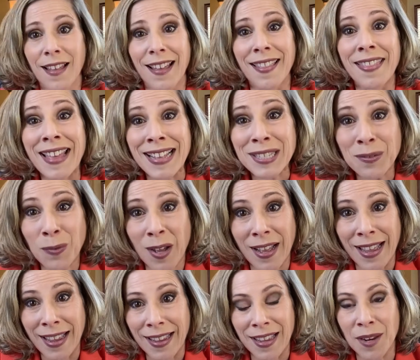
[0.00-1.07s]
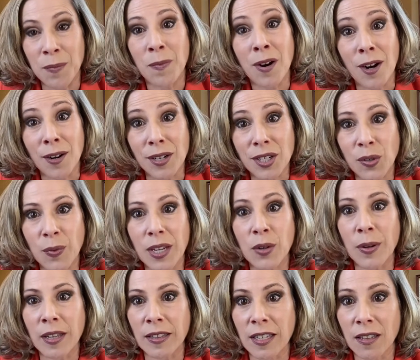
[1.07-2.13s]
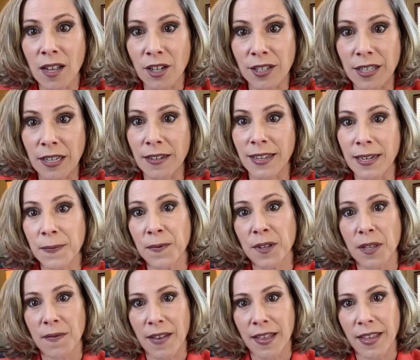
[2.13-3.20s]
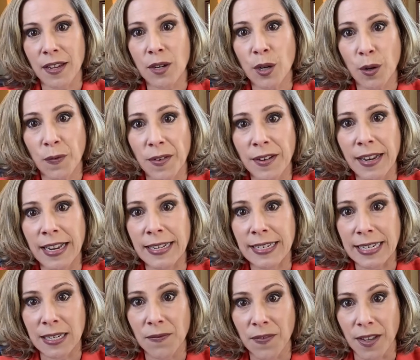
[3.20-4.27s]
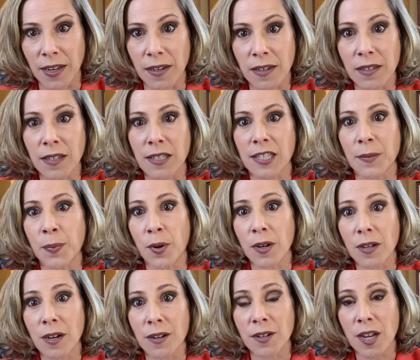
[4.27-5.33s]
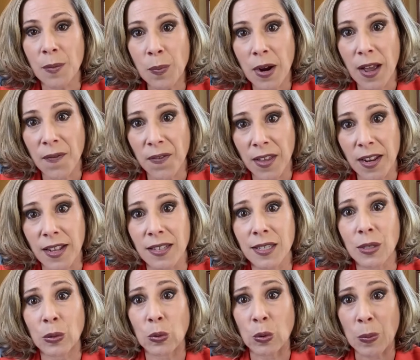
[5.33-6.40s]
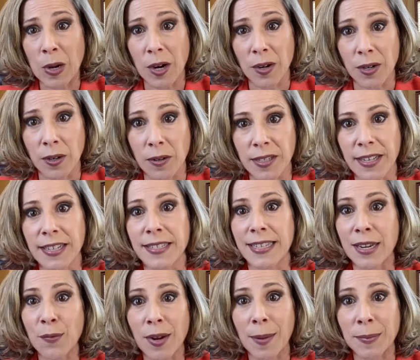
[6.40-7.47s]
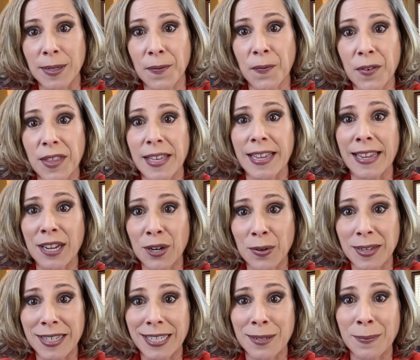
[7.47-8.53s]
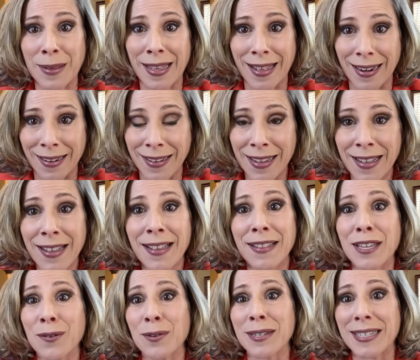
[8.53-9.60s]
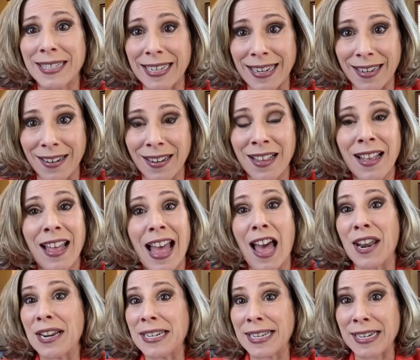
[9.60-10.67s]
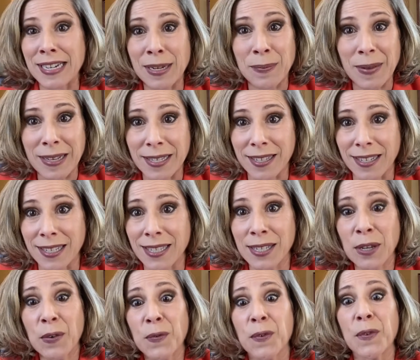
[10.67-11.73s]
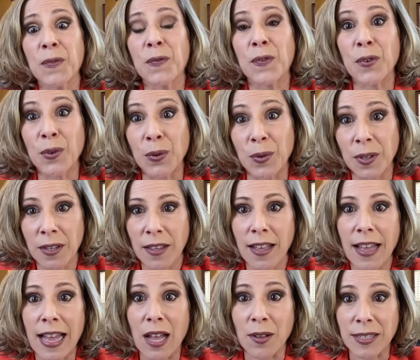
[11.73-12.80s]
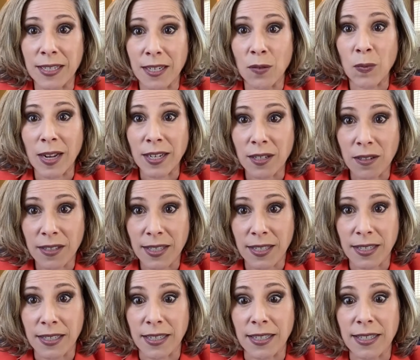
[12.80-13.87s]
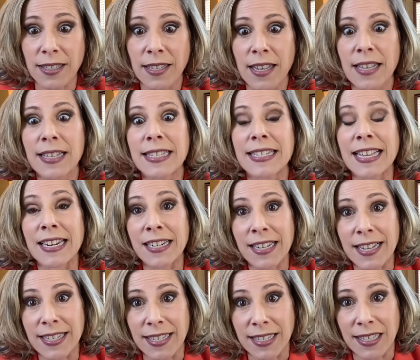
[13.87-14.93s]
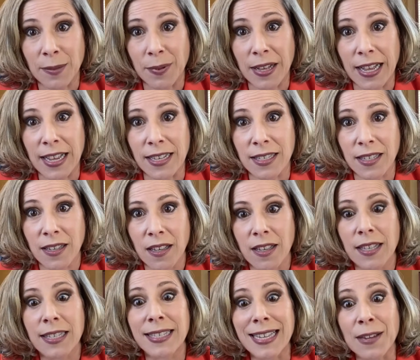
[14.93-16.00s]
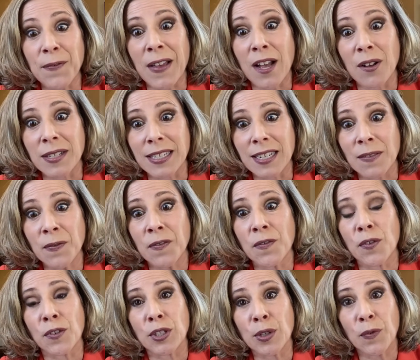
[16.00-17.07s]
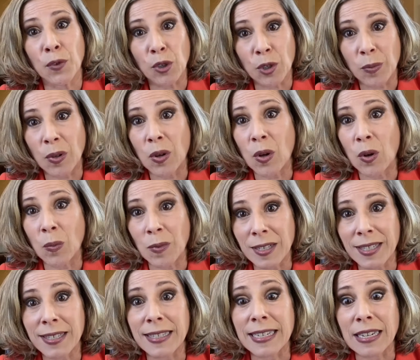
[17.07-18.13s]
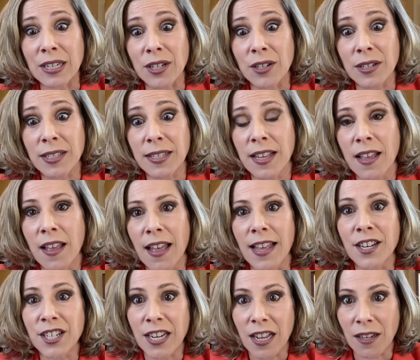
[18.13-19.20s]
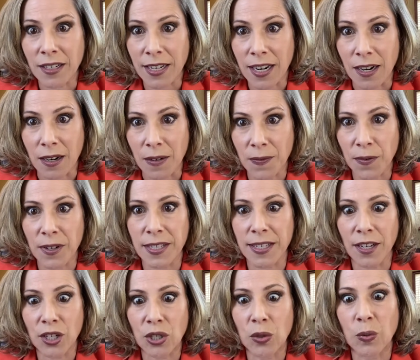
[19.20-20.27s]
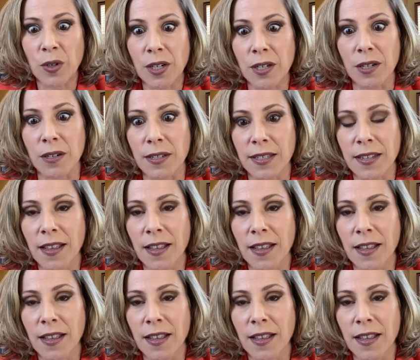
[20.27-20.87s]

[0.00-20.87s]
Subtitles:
And that's why, in March, we quickly launched the United for the Valley COVID-19 Fund to support our nonprofit and school partners as they ramped up for the increased demand they were seeing on a day-to-day basis for food, housing and rental assistance, sanitizing supplies, safe housing to vulnerable homeless seniors, and childcare for essential workers,